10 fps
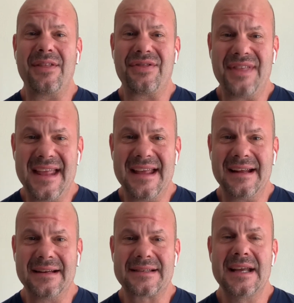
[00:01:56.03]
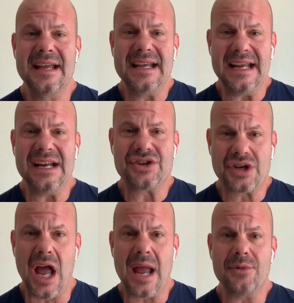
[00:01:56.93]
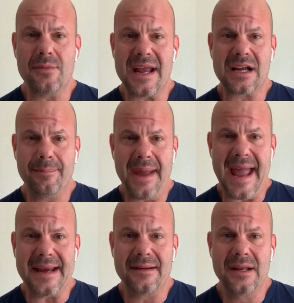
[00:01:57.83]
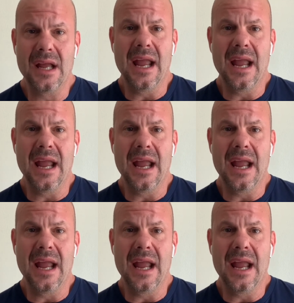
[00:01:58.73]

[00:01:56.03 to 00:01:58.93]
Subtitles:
things each time you make a bet.